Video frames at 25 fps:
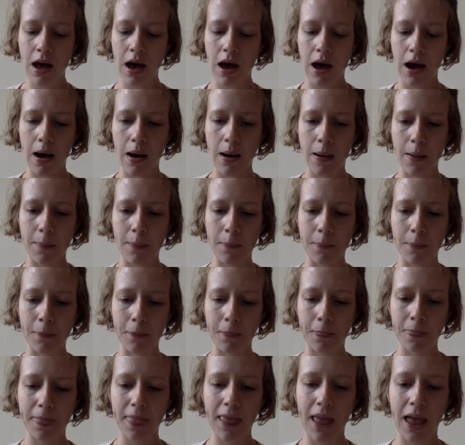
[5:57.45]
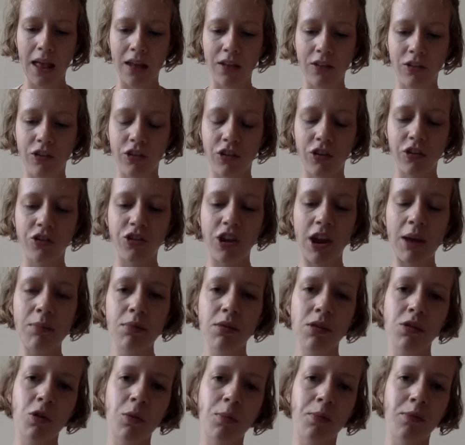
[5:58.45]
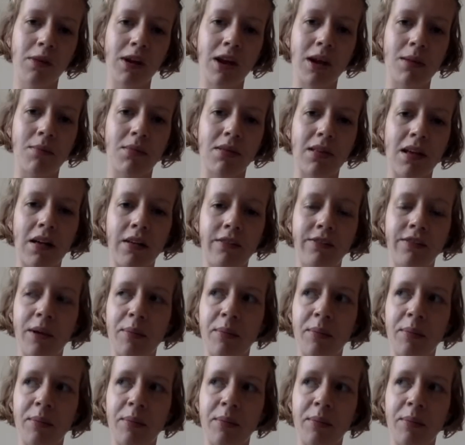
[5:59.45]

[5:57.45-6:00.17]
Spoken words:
And James Norbury himself,